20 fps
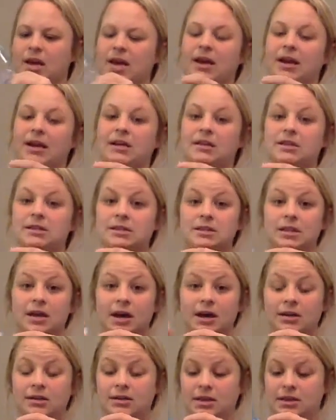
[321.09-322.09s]
It gets
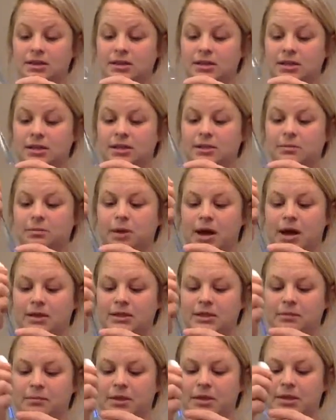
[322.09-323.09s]
stuck since it is plastic,